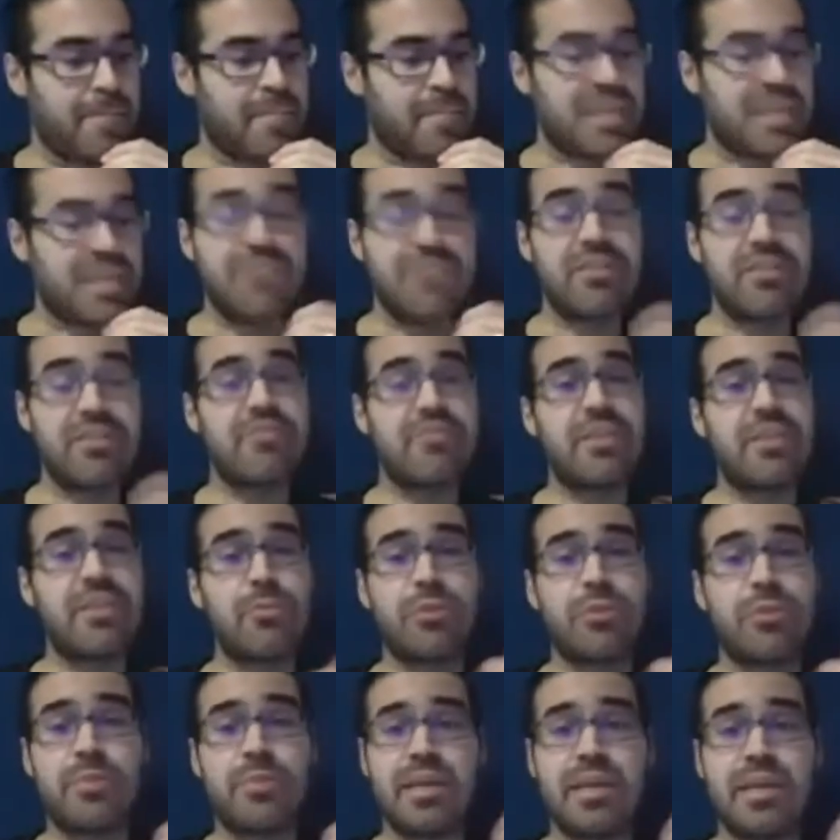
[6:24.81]
even if they
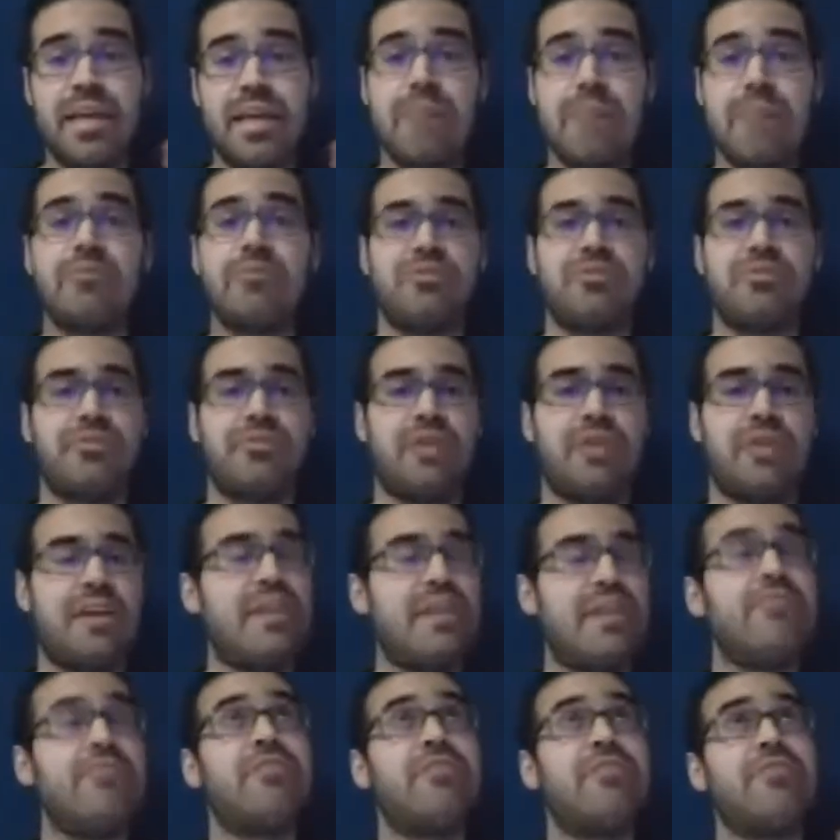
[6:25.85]
would be able to,
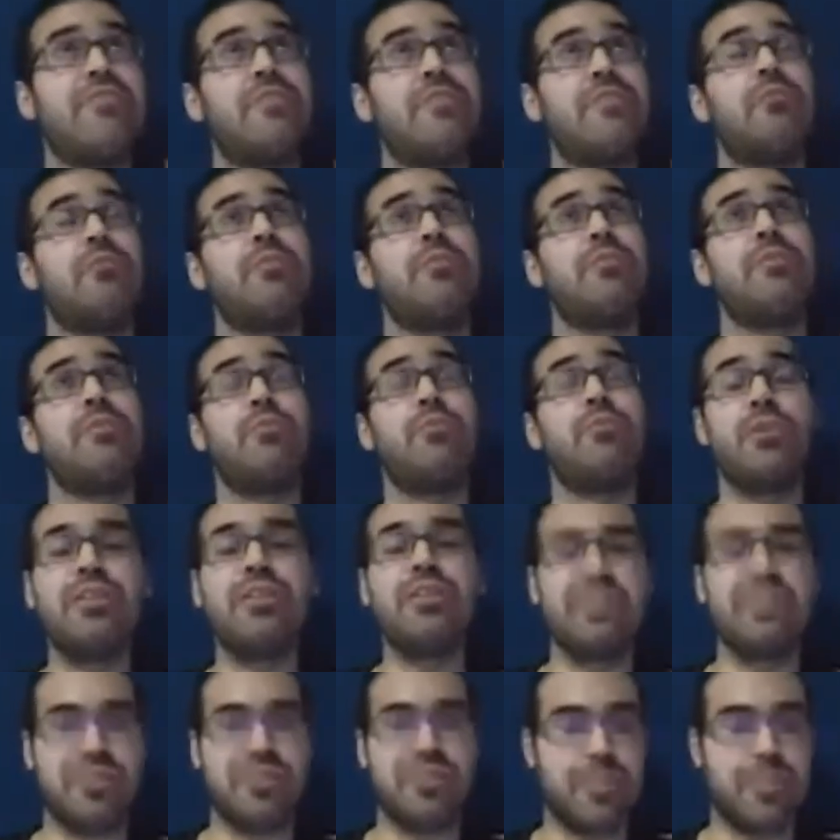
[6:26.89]
even if they would be
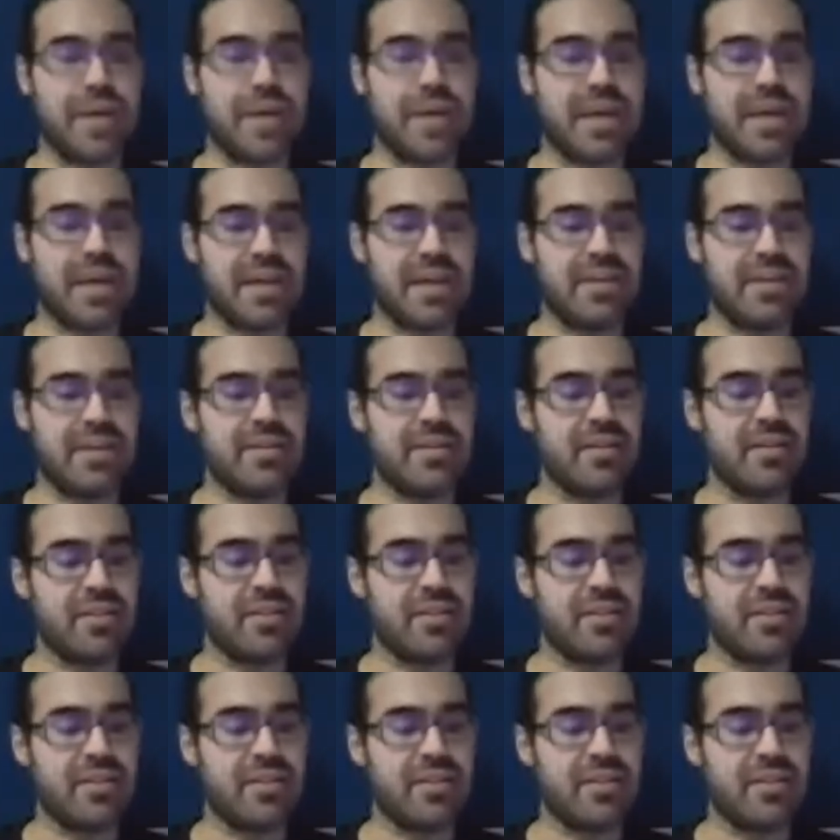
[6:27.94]
willing to pay